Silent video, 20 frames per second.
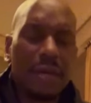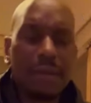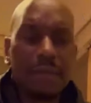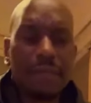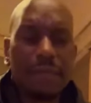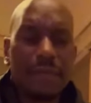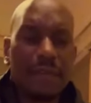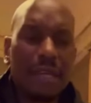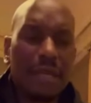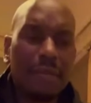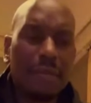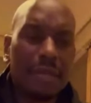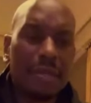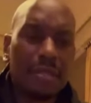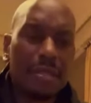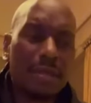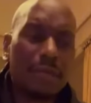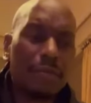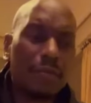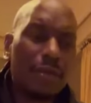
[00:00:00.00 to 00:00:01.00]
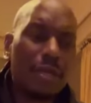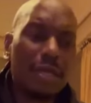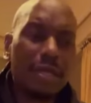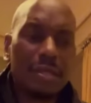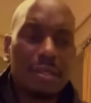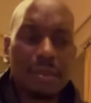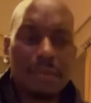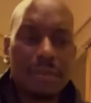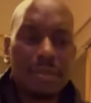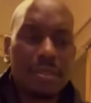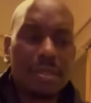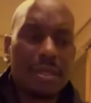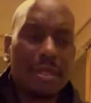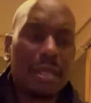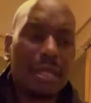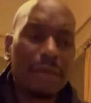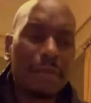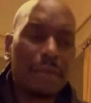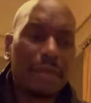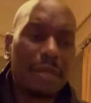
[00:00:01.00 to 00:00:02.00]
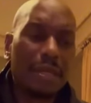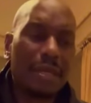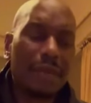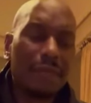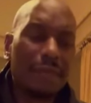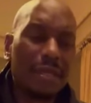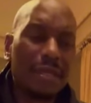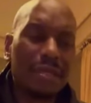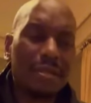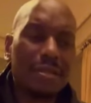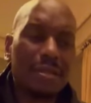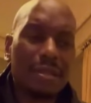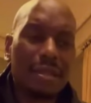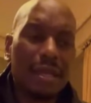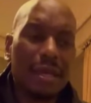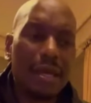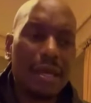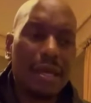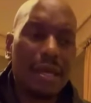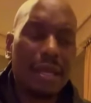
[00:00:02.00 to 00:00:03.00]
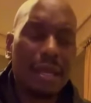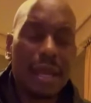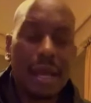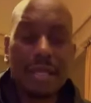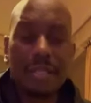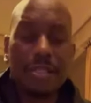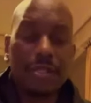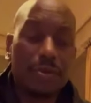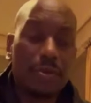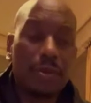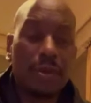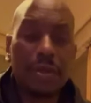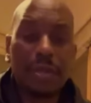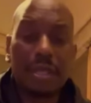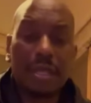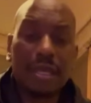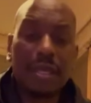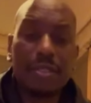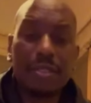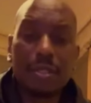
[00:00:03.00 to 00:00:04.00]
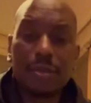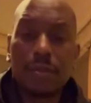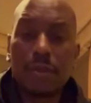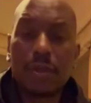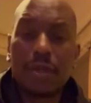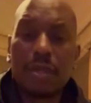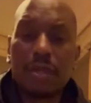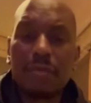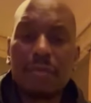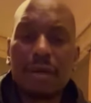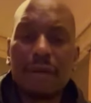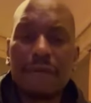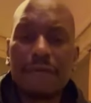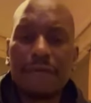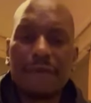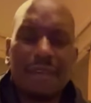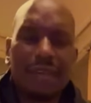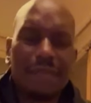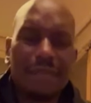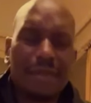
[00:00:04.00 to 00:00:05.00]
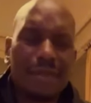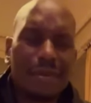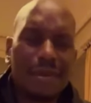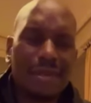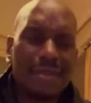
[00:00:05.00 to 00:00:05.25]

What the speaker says: oh, I'm famous, I'm rich, I'm a celebrity, I'm this and that, and I just want things to work in my favor.